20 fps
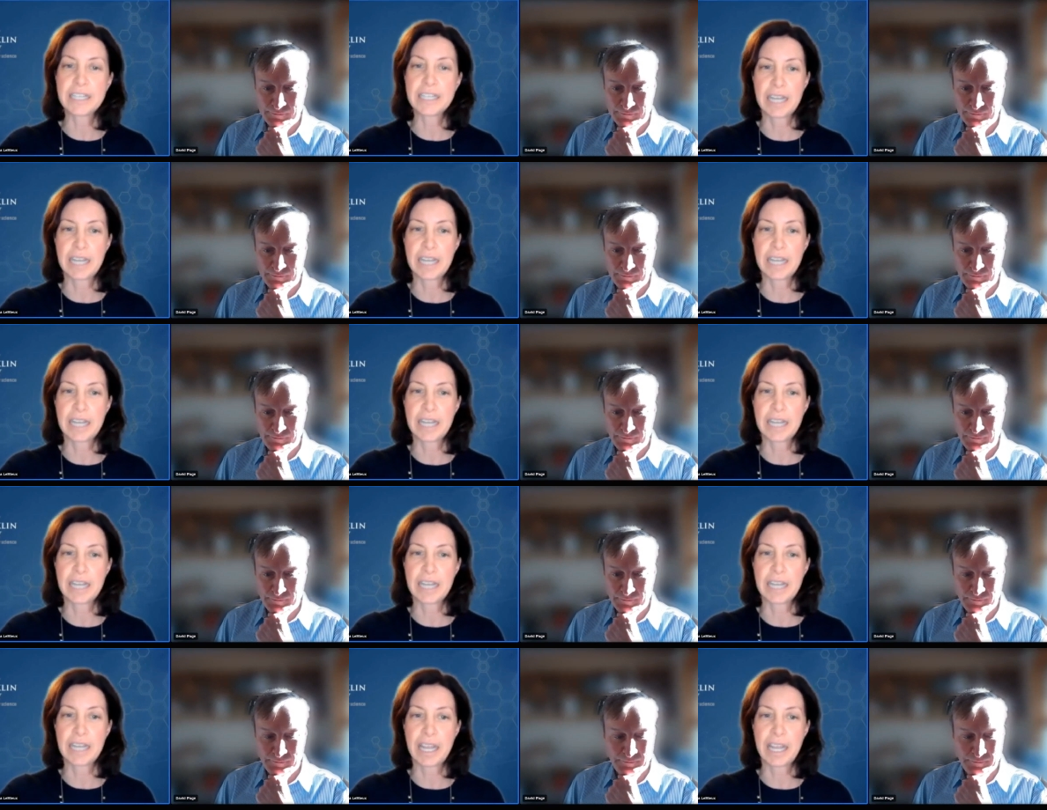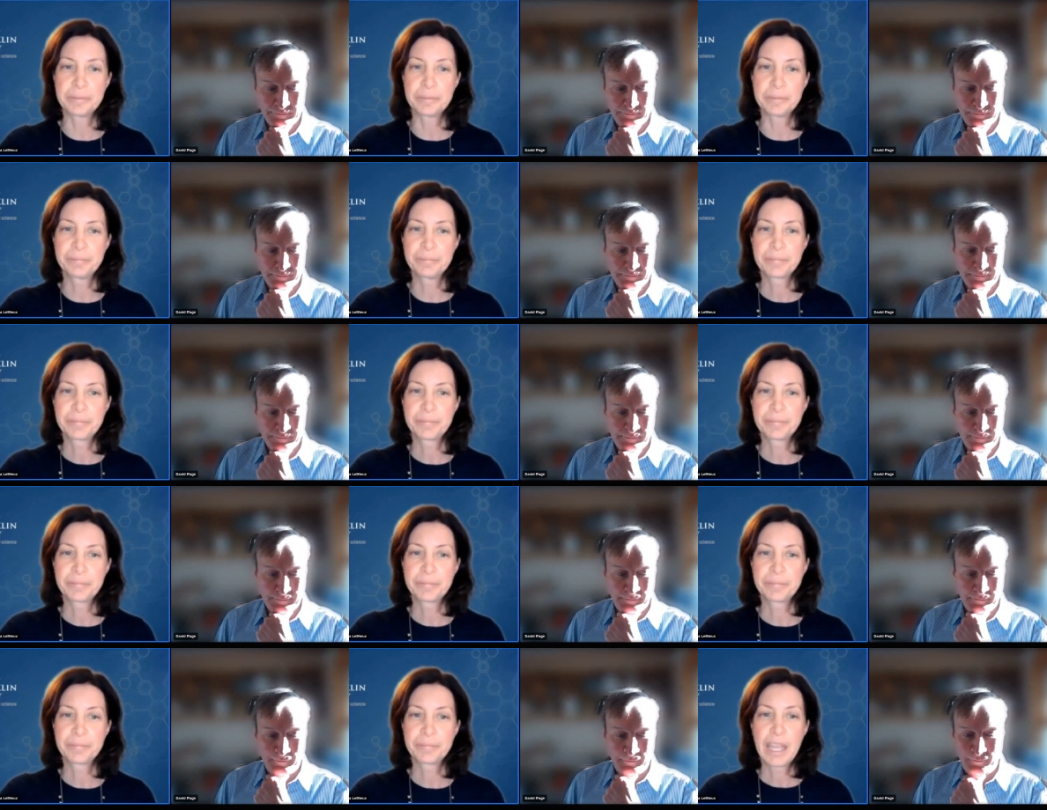Speaker 1: ninety.
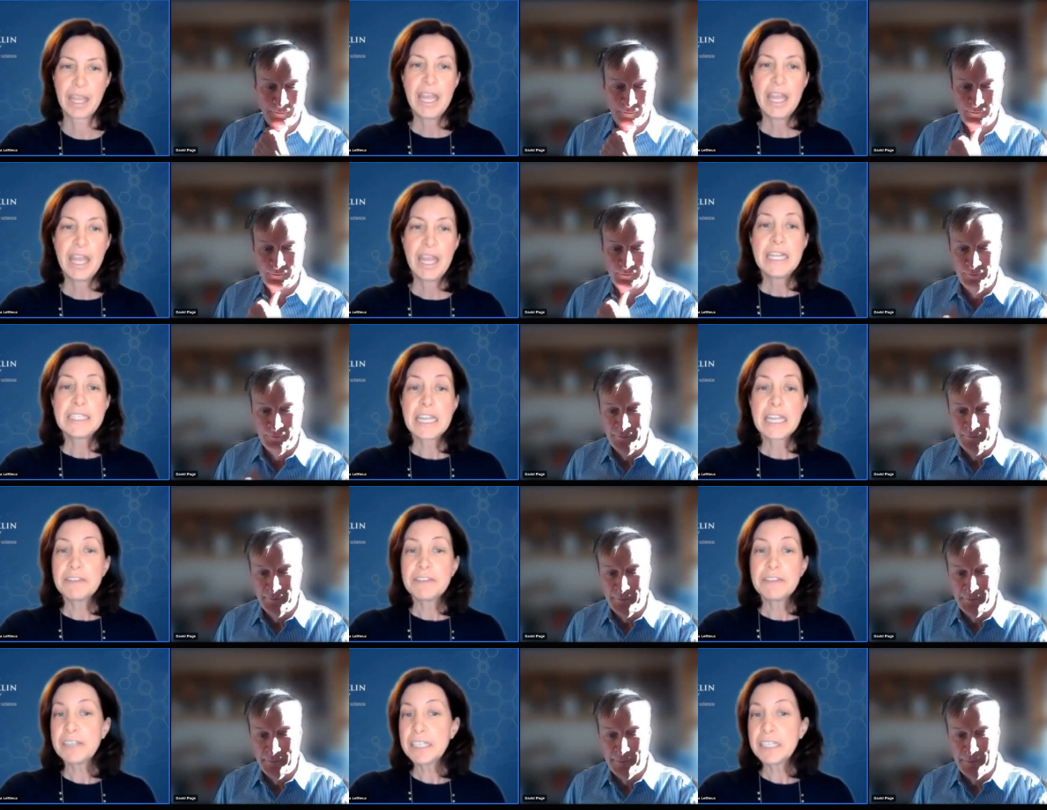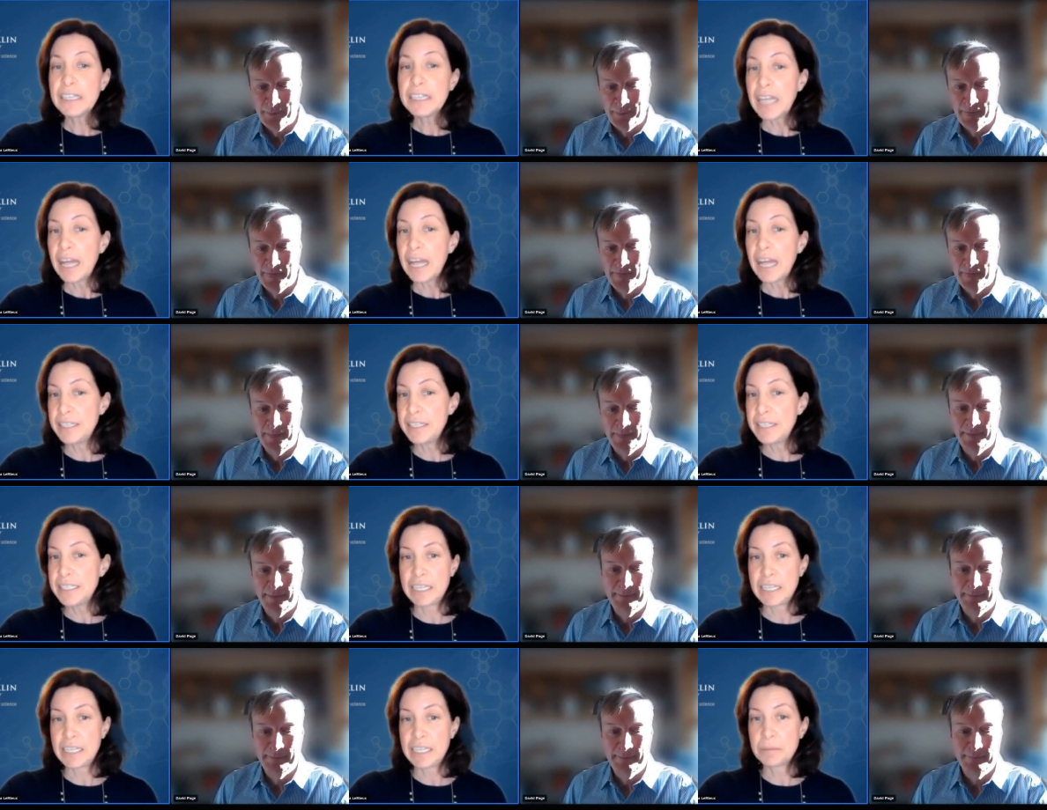David led the
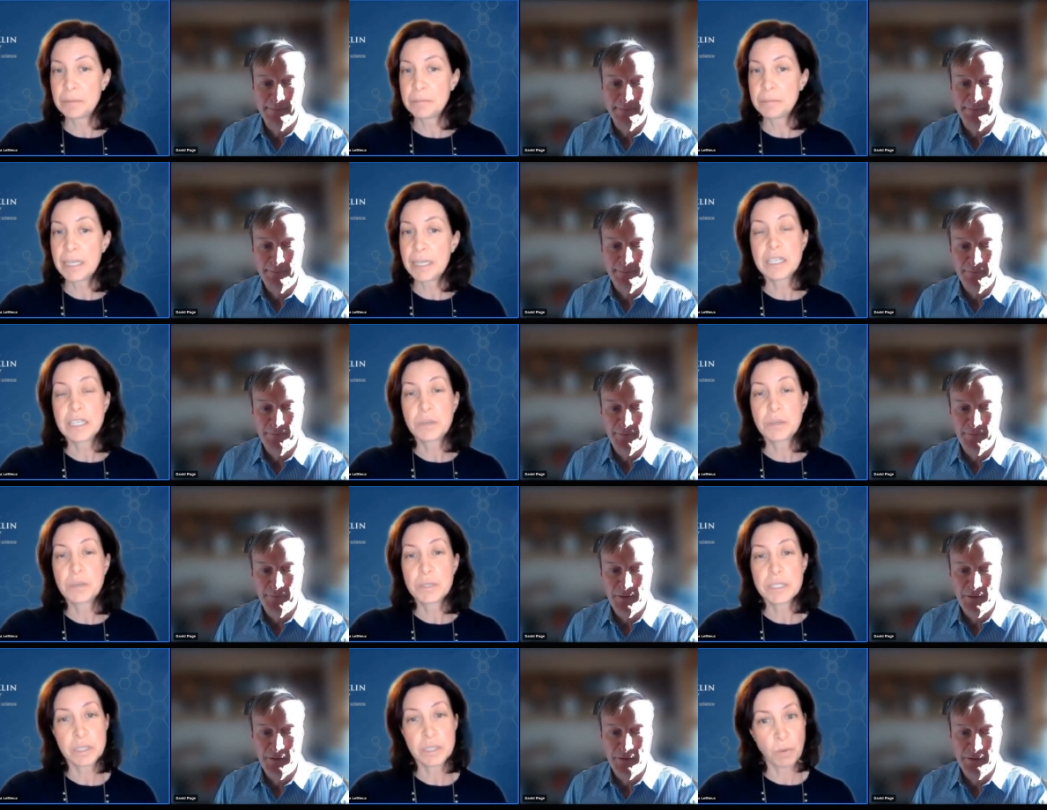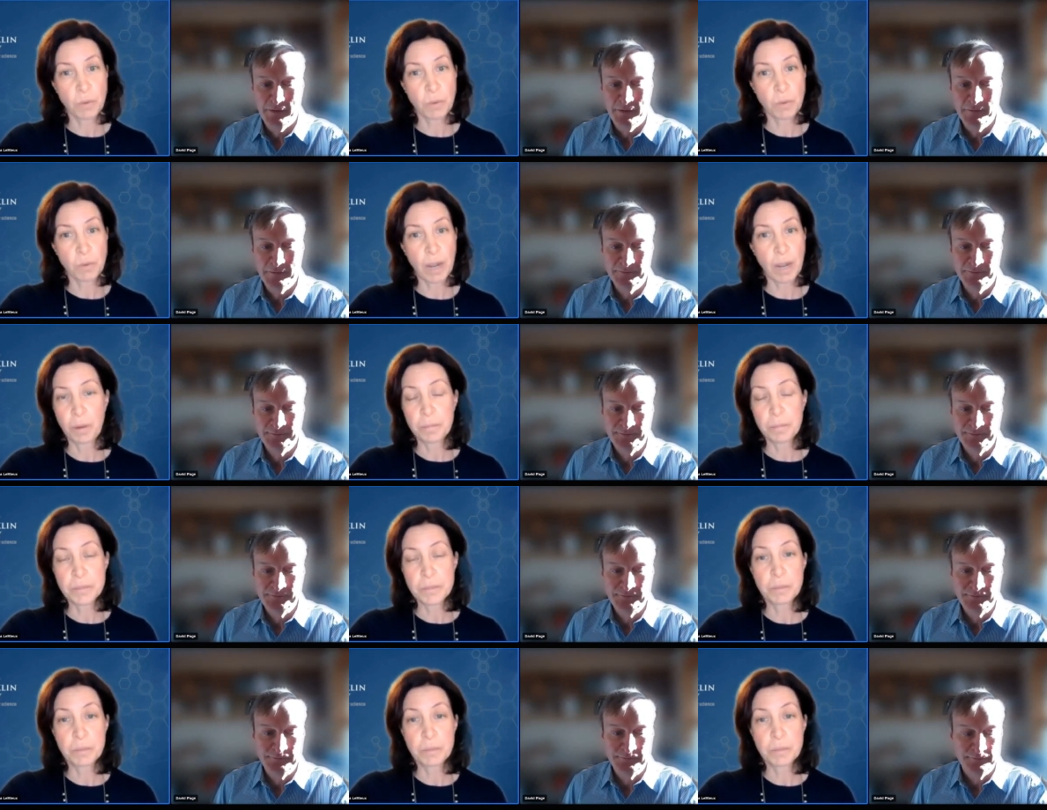team that sequenced the Y
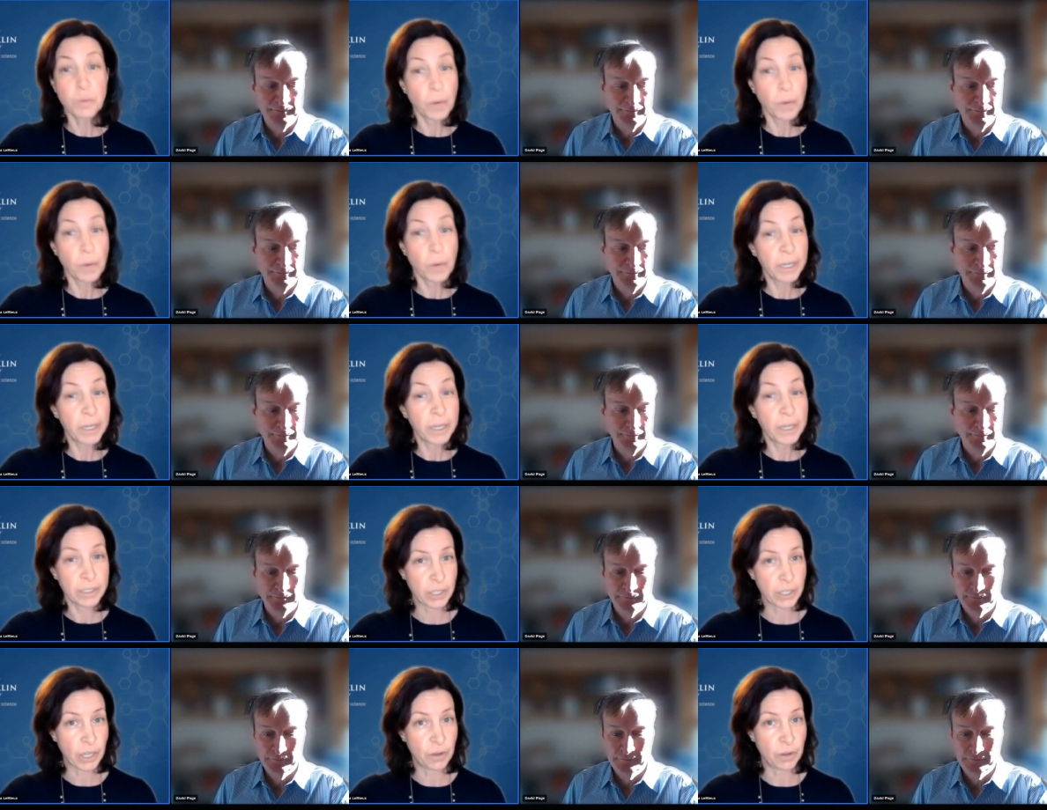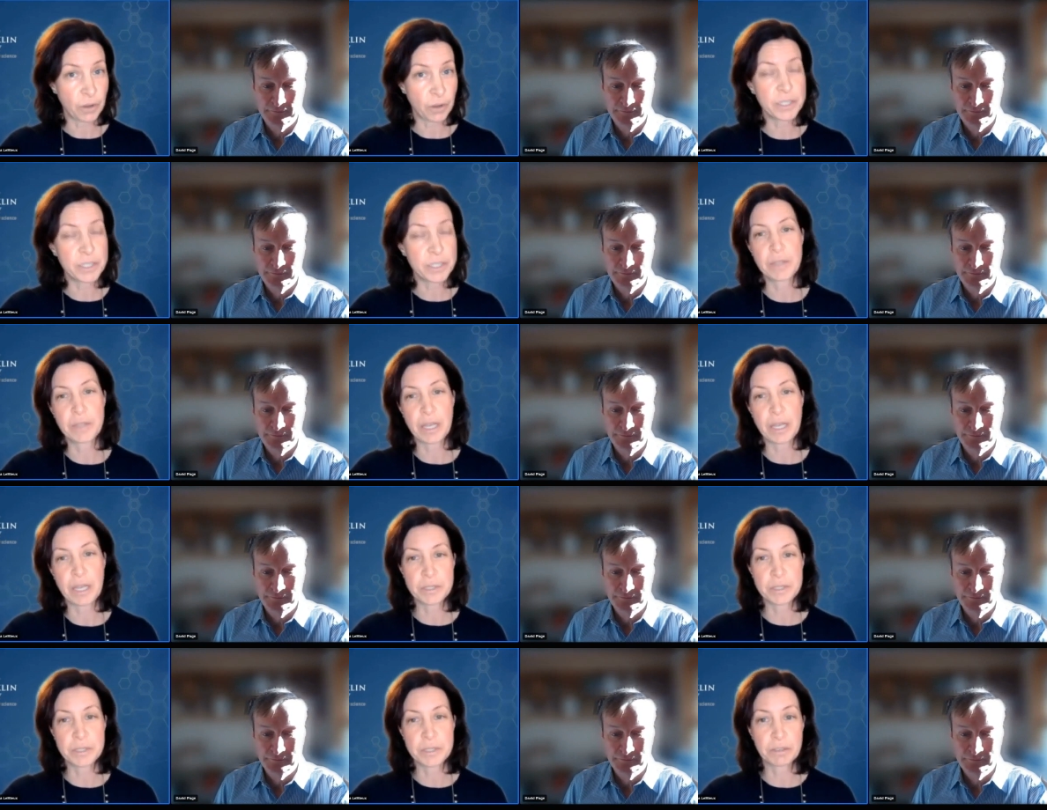chromosome twenty years ago in two
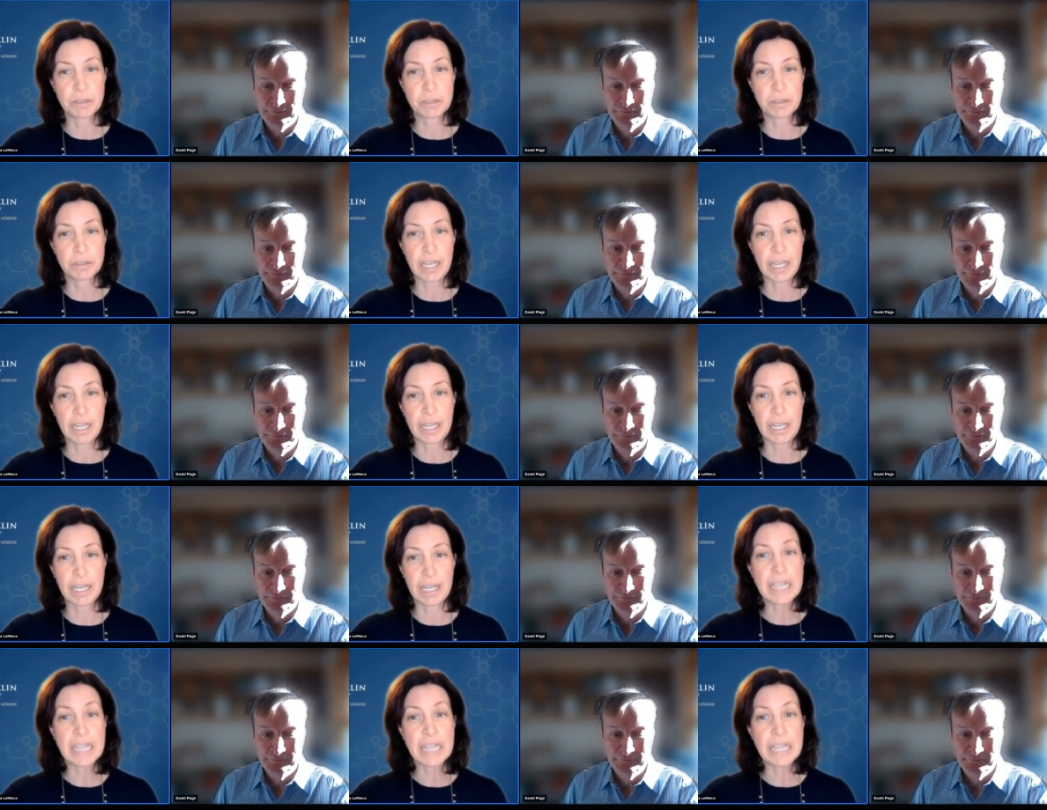thousand three.